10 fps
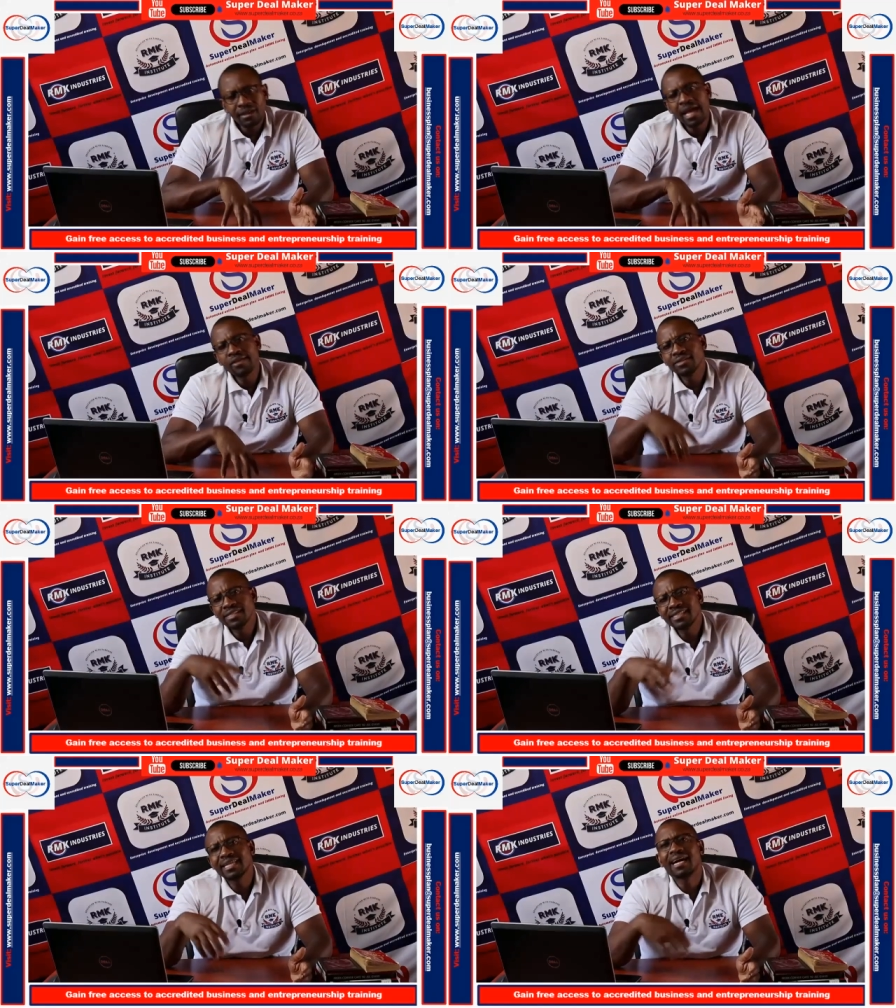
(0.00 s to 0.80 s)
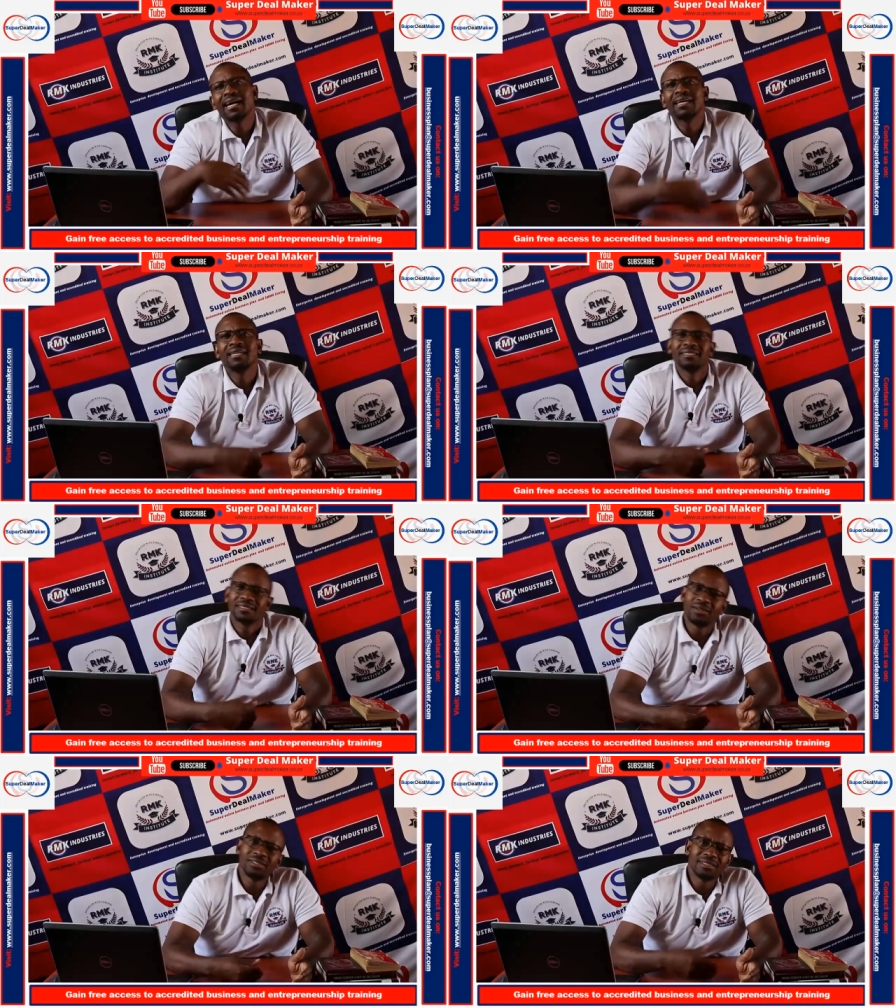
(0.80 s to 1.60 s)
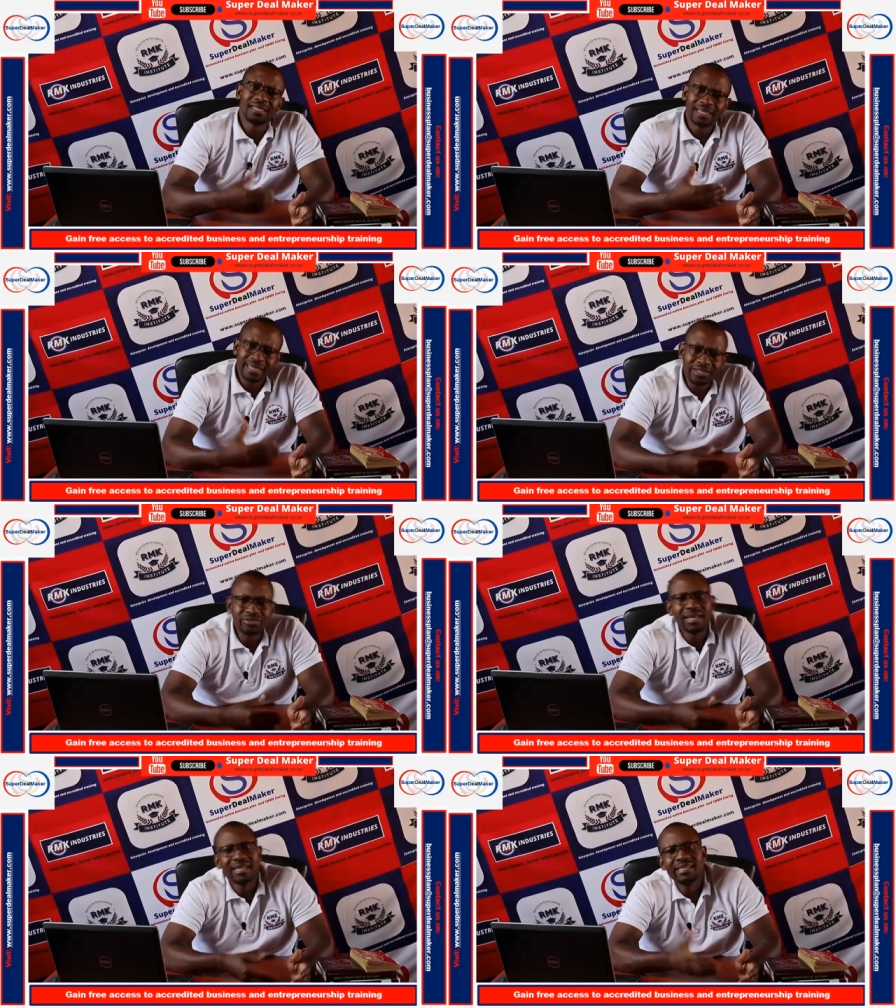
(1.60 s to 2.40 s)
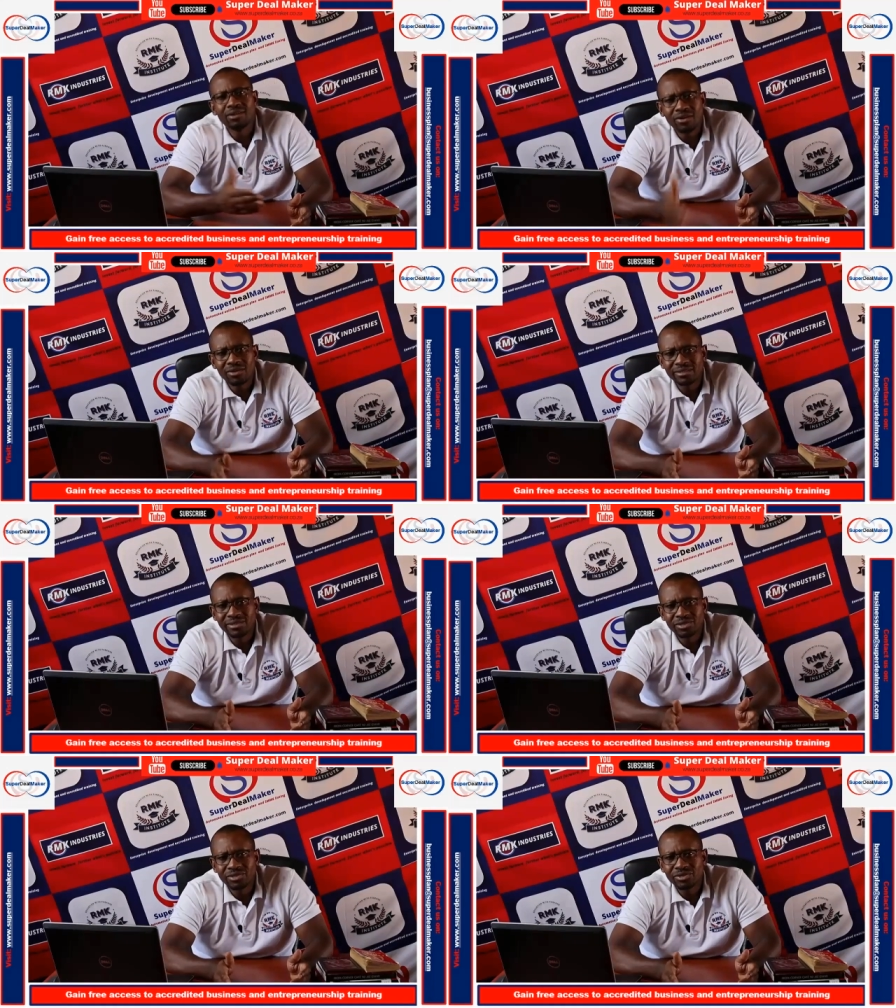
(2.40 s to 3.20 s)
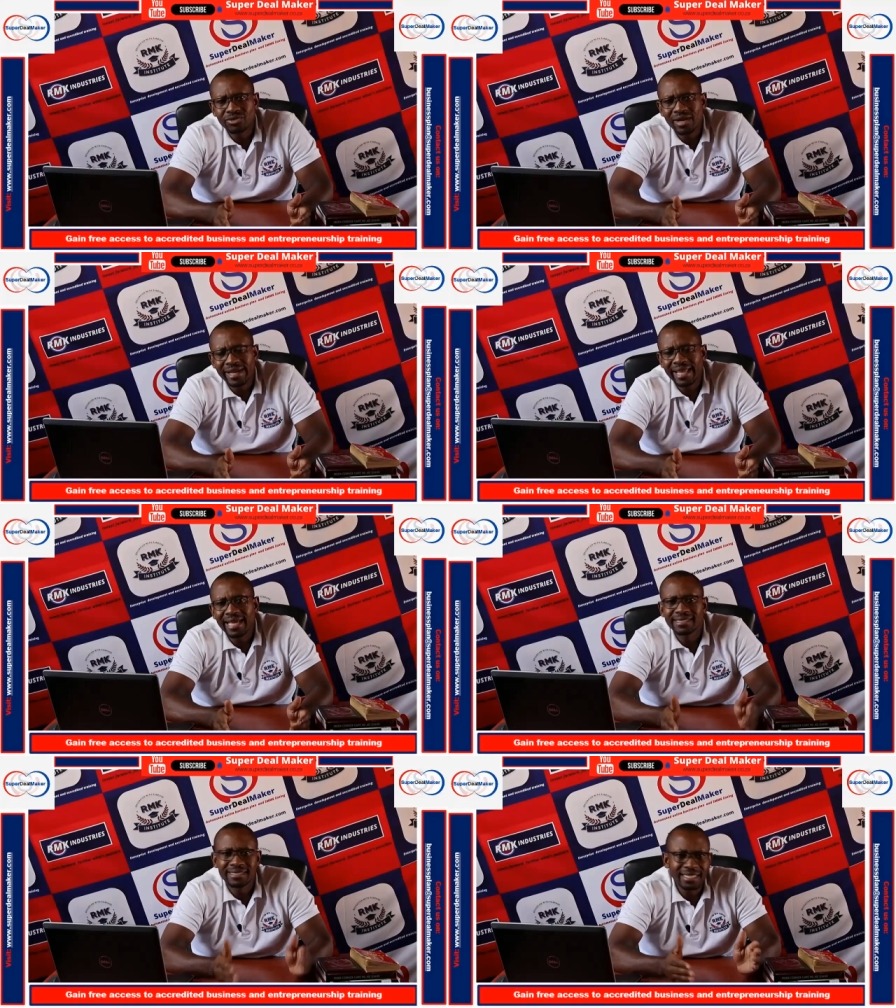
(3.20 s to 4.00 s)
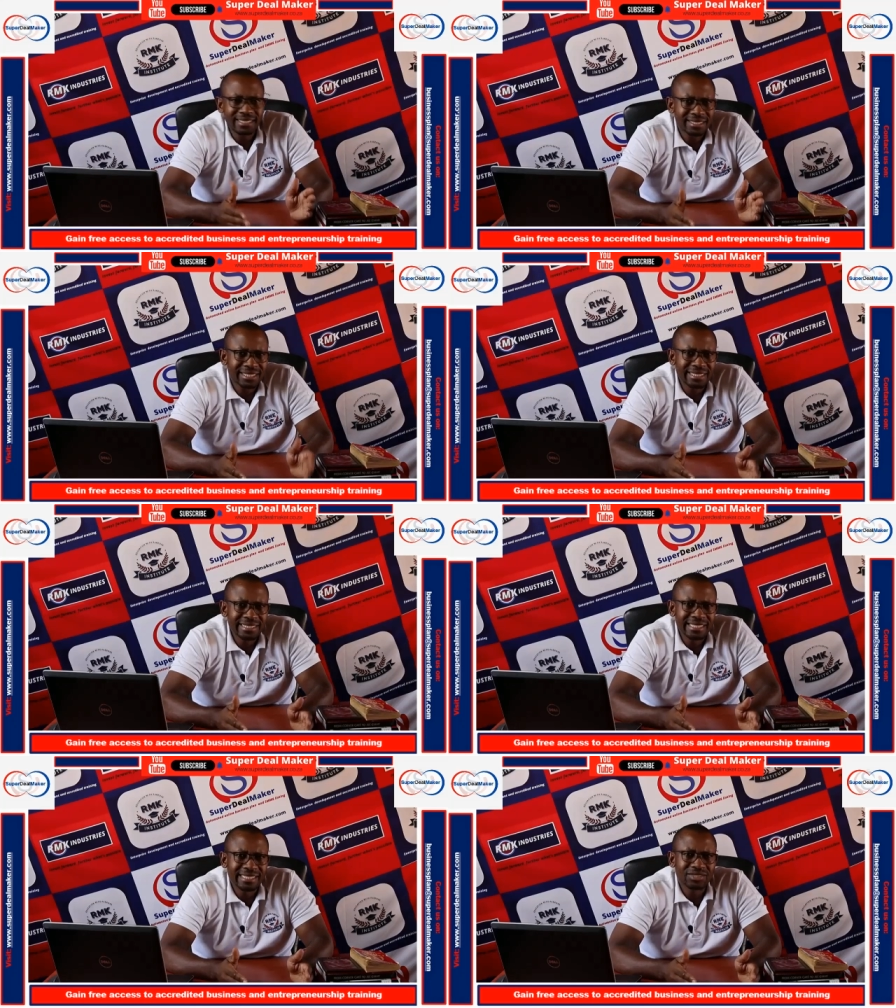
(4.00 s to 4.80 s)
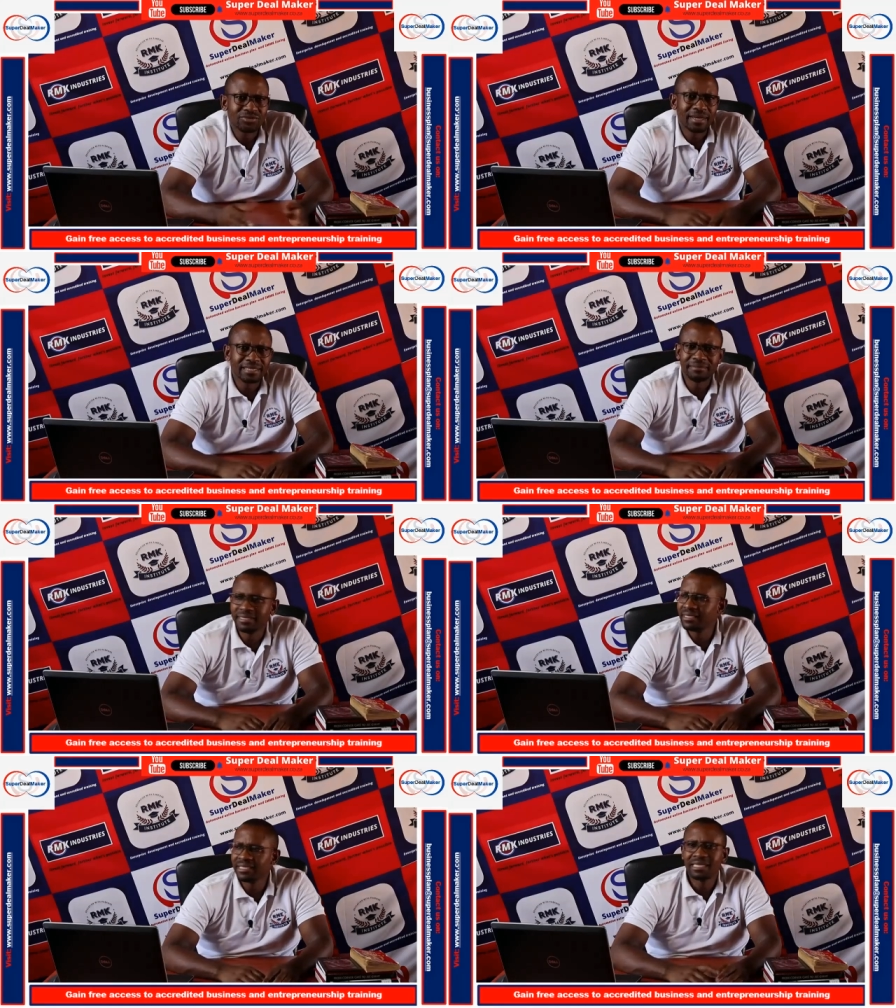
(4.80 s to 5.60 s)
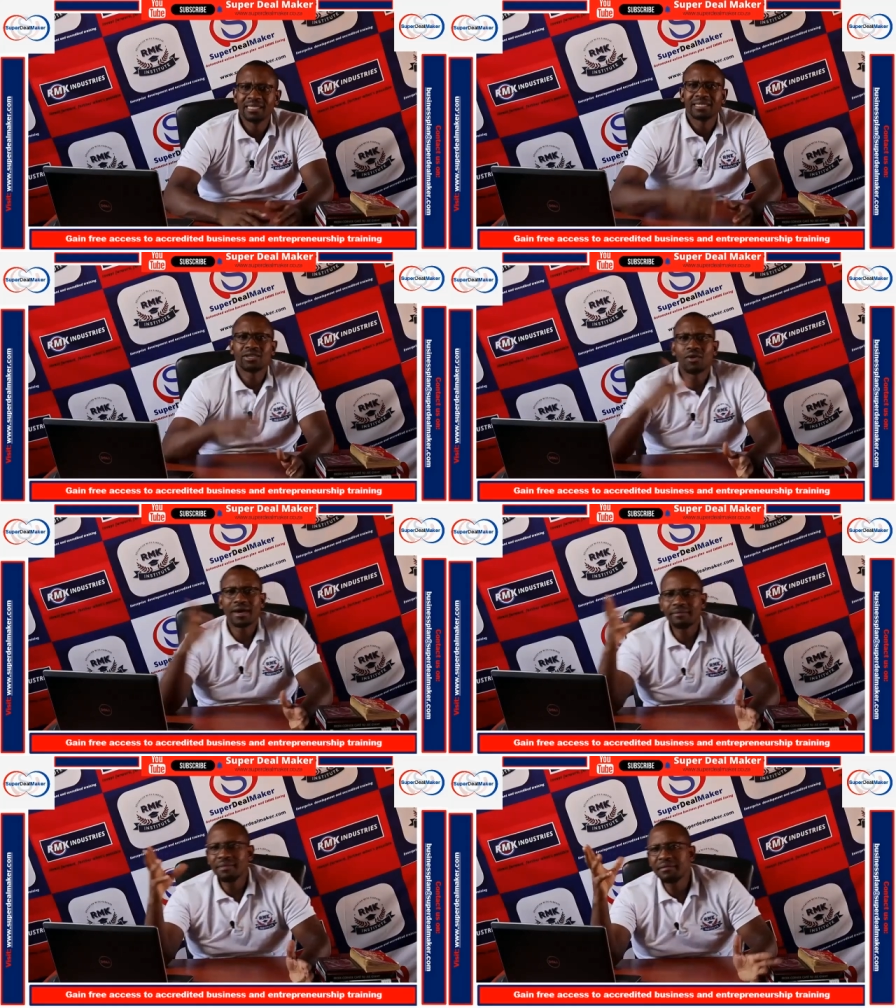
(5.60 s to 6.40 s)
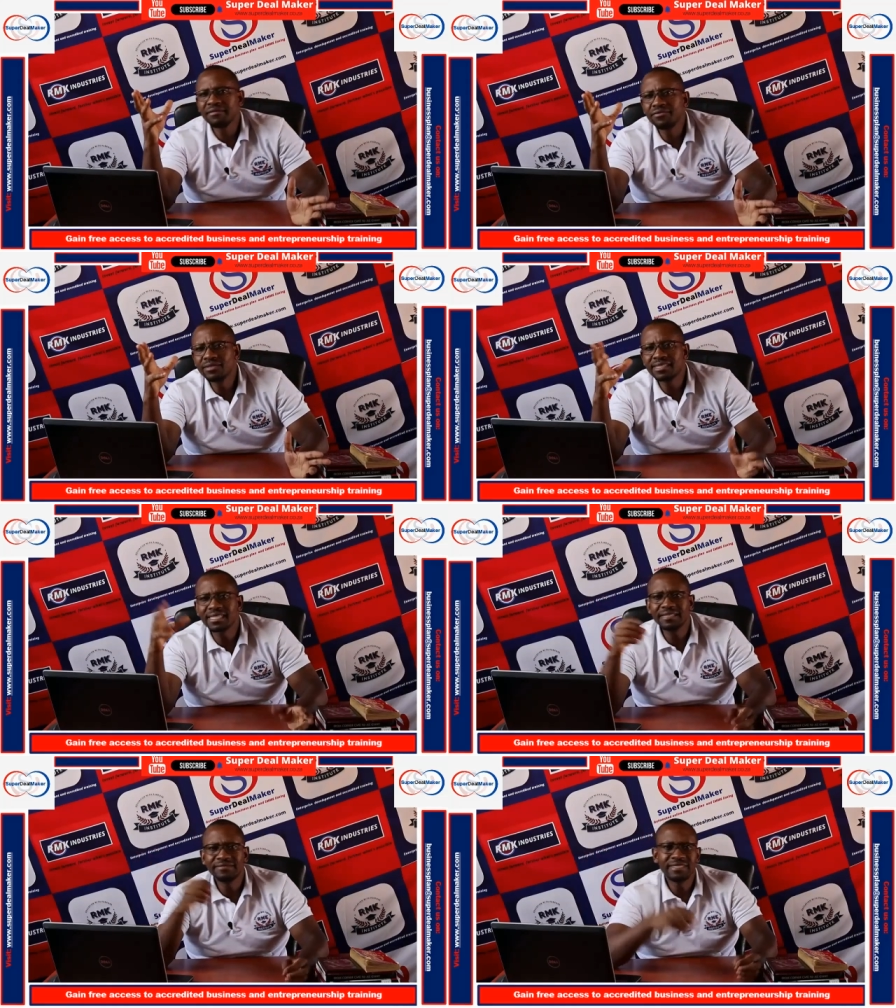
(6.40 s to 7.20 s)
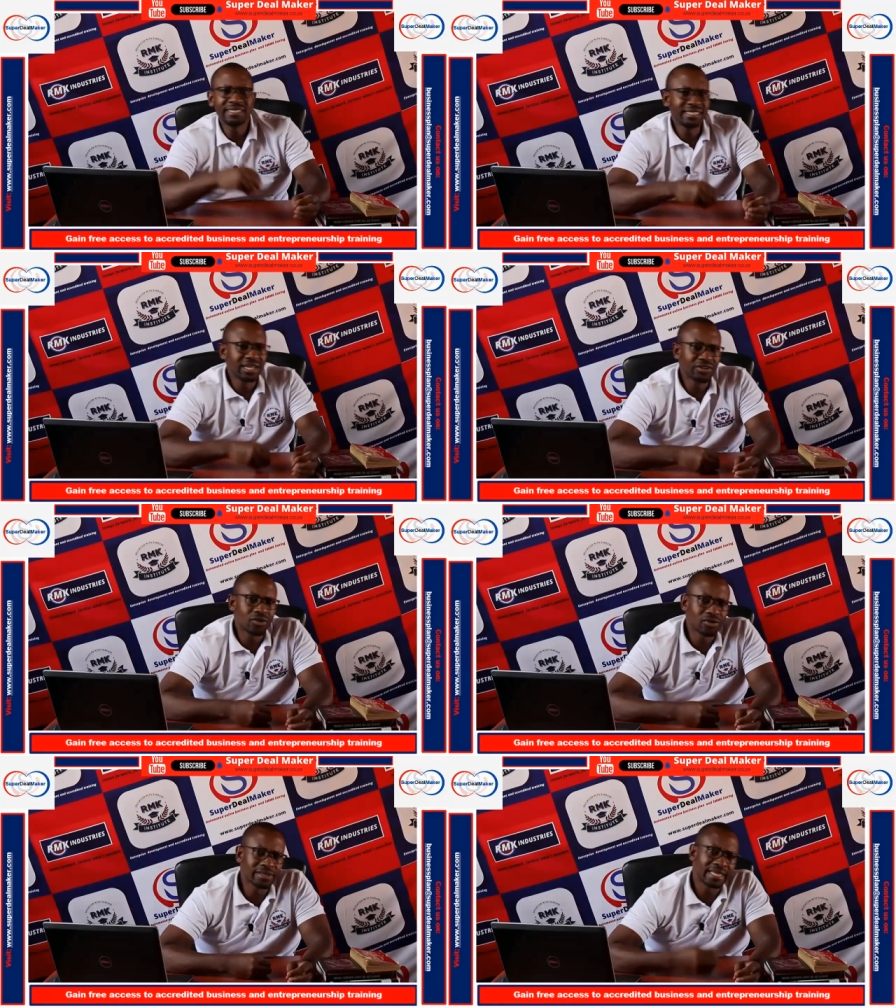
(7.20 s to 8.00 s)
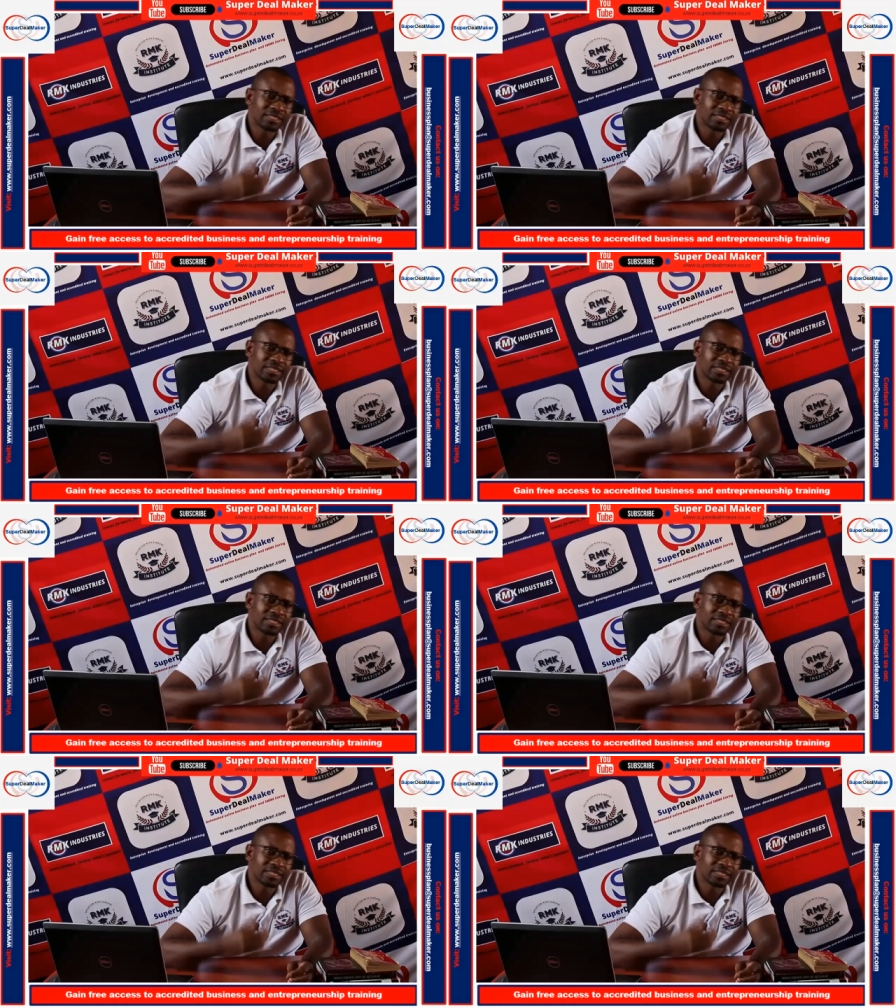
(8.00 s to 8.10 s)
I know SEDA uh, regularly organize such trainings. You might be requiring maybe food safety and all that.